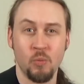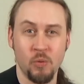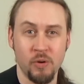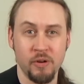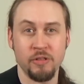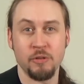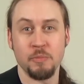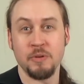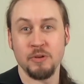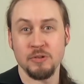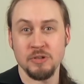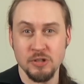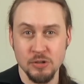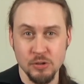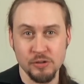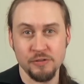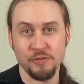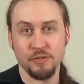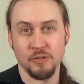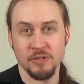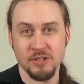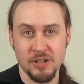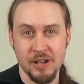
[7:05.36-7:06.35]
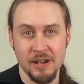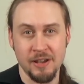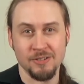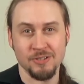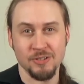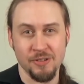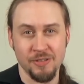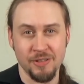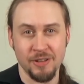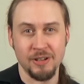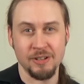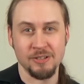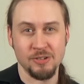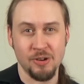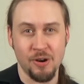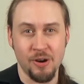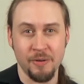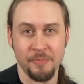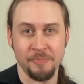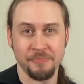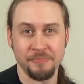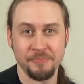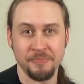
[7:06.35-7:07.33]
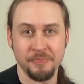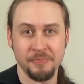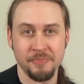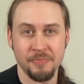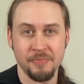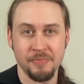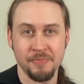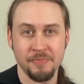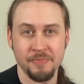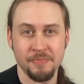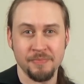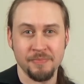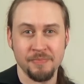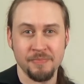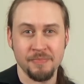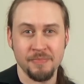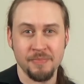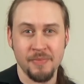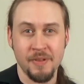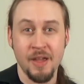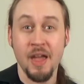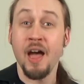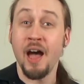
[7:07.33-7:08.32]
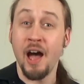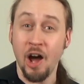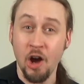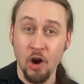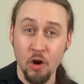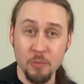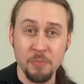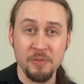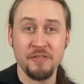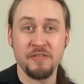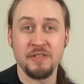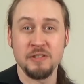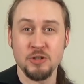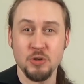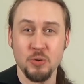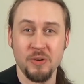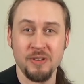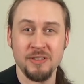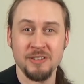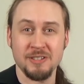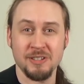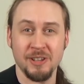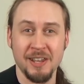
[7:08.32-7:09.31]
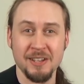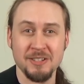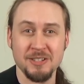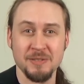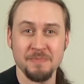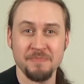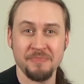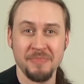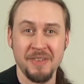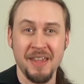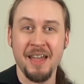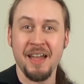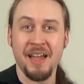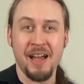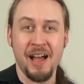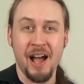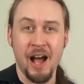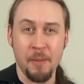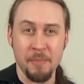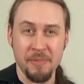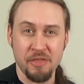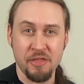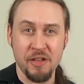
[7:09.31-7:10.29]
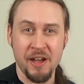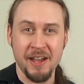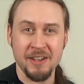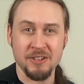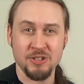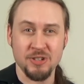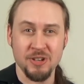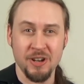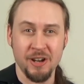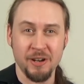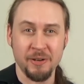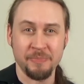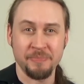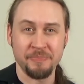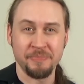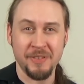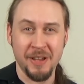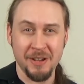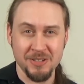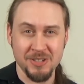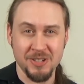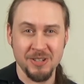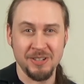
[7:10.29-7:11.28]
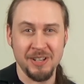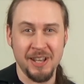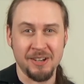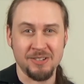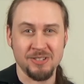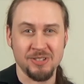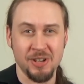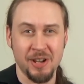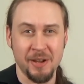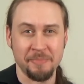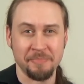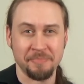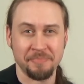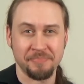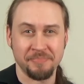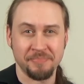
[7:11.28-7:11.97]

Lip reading: one of the most useful scales on the guitar. I hope you've enjoyed this lesson. I'm Matthias Young. I'll see you next time.